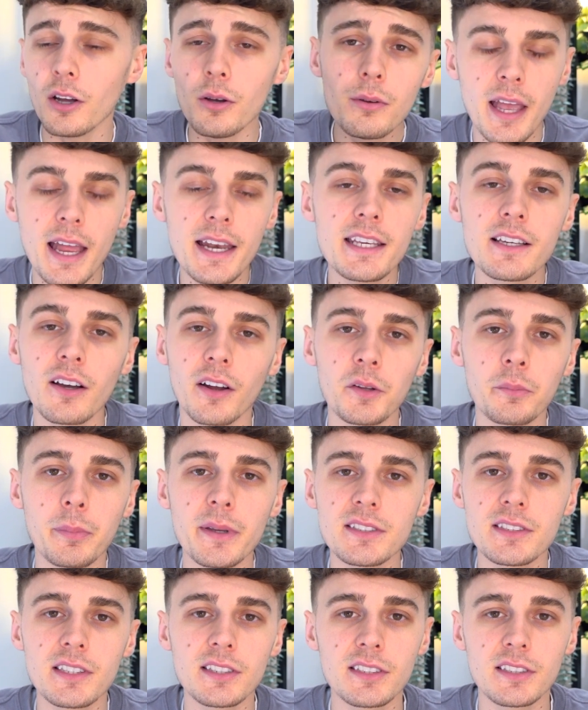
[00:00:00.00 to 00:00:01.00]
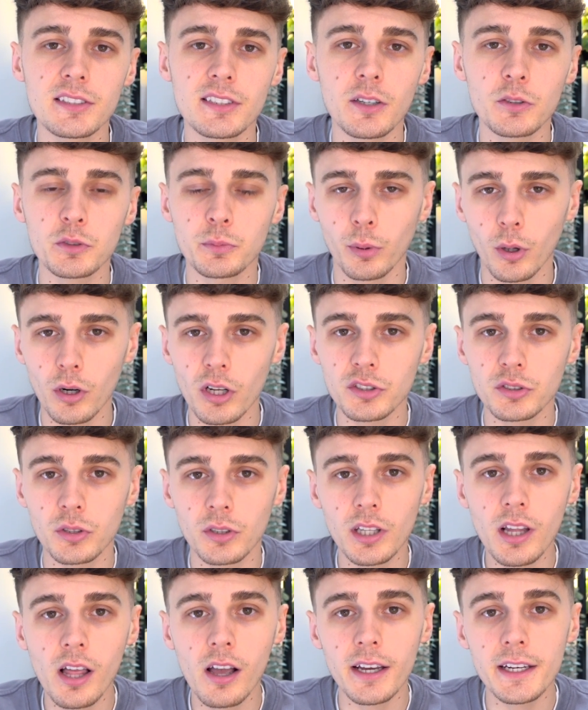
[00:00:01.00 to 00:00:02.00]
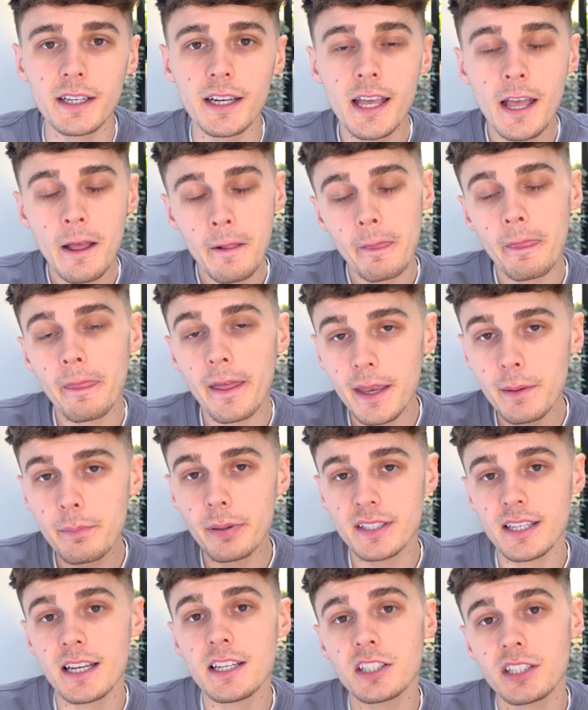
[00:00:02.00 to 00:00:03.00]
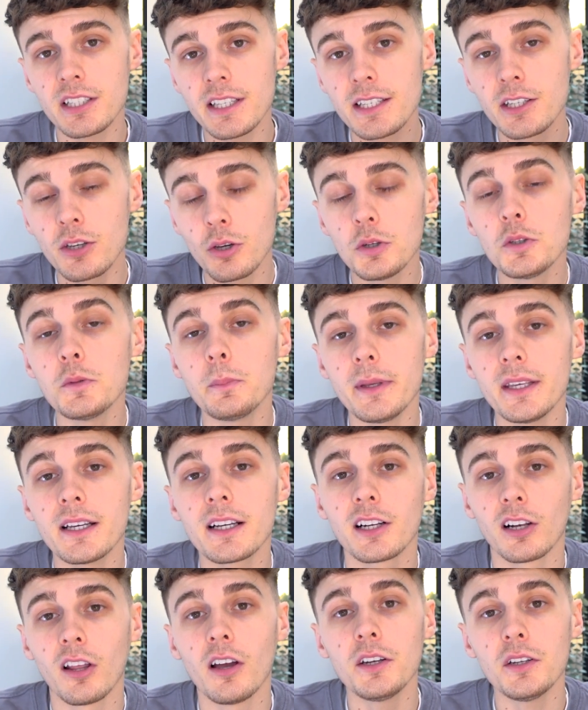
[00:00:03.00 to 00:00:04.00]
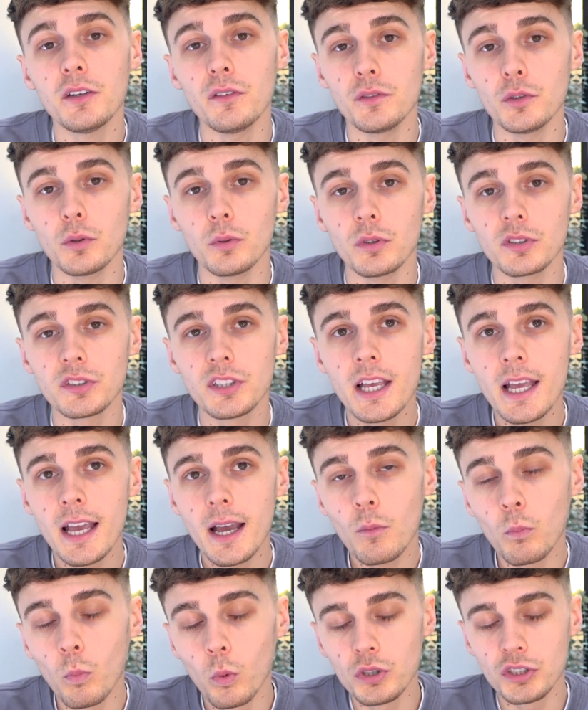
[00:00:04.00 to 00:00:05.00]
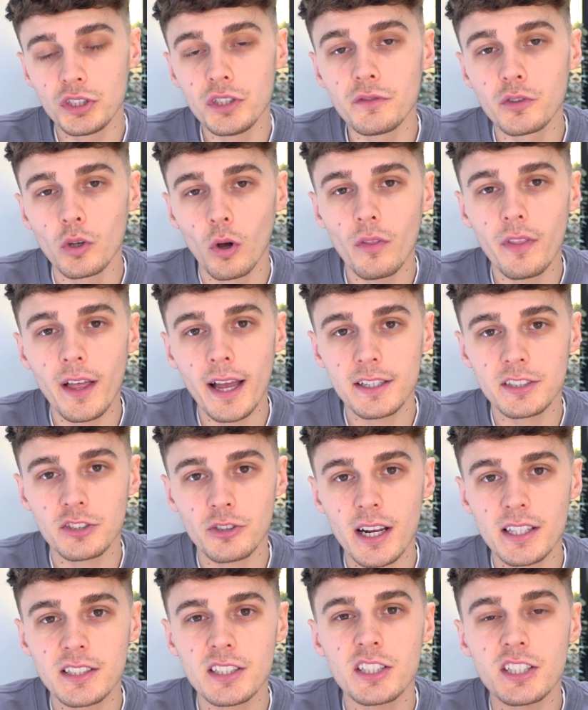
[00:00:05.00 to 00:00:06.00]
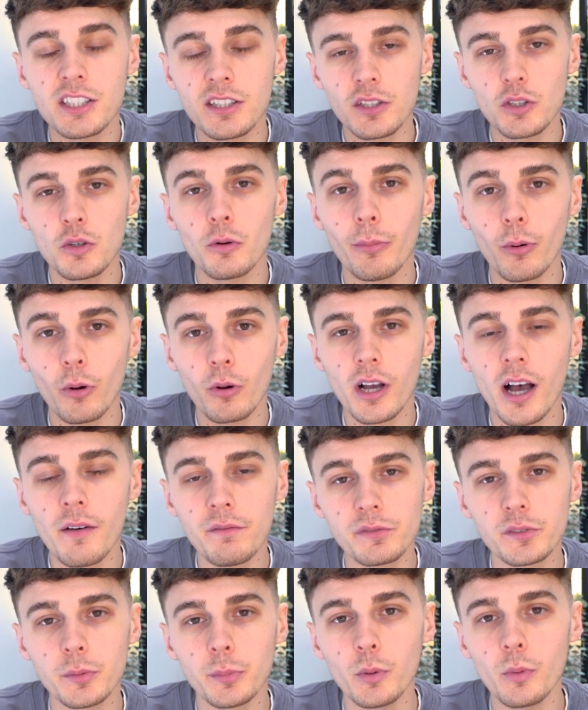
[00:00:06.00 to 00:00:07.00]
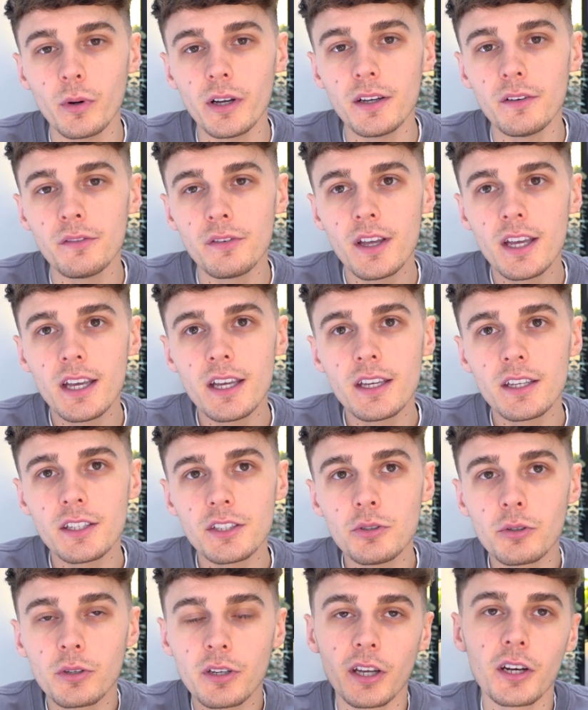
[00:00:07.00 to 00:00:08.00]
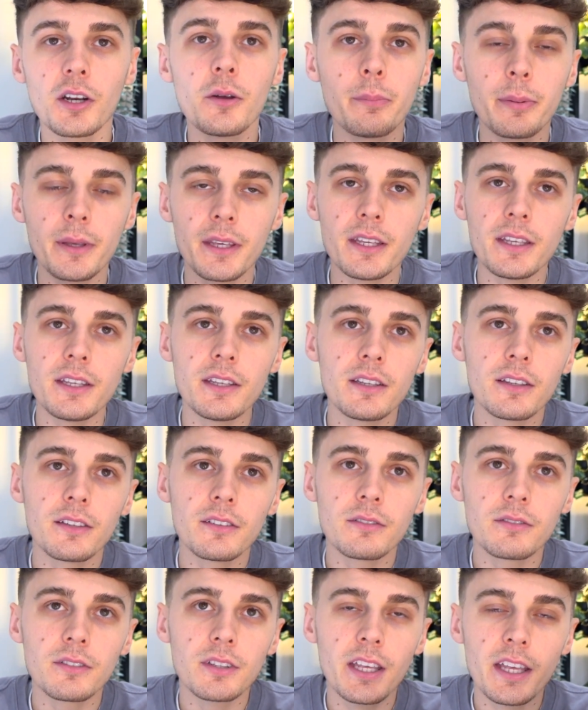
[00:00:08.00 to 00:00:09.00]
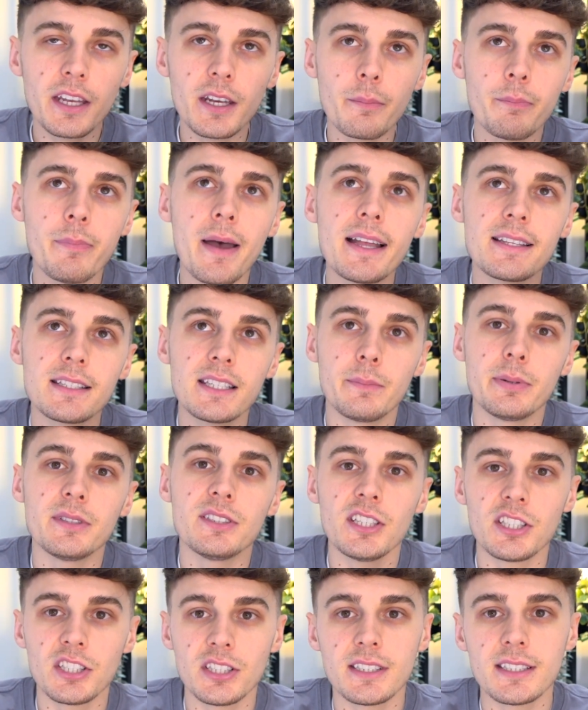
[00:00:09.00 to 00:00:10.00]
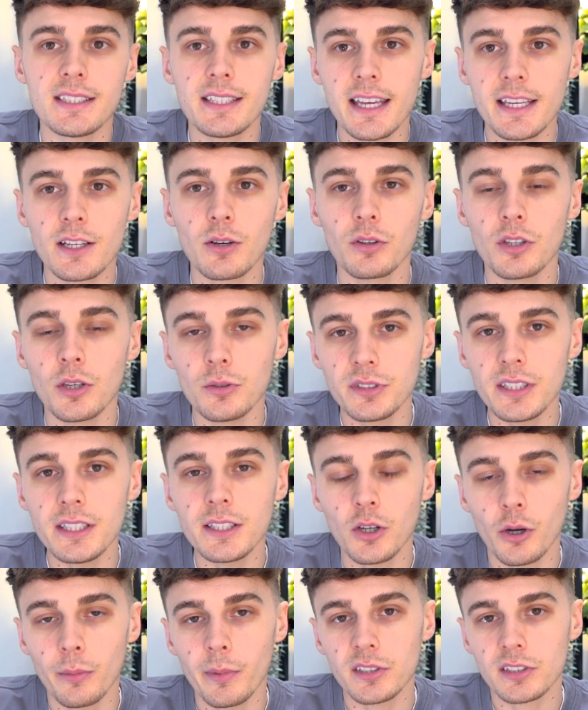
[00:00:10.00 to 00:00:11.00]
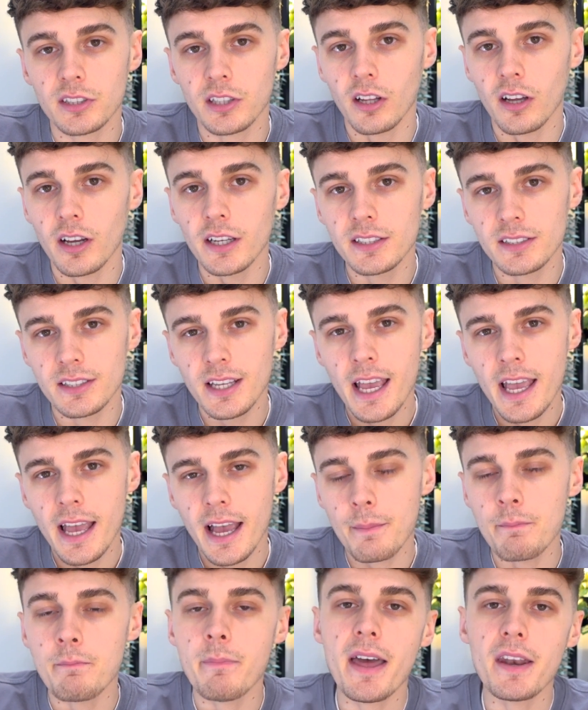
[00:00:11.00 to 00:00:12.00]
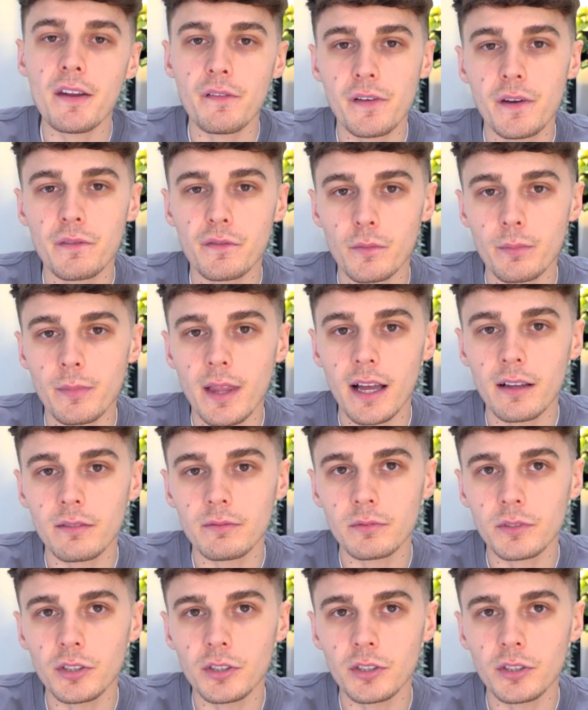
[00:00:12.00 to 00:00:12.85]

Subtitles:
any kind of business that sells products online. They potentially could be a client of yours. And once you've got that strategy that you're more comfortable with, you're going to be in a better position to take on those e-commerce clients and benefit from that,